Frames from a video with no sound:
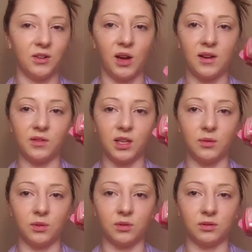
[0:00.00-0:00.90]
So I have a
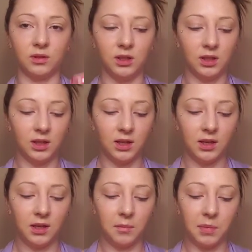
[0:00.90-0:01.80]
cute little
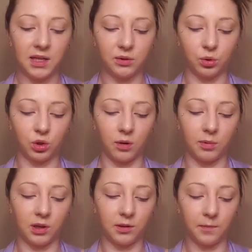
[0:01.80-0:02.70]
pencil
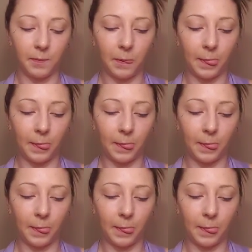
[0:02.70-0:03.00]
sharpener.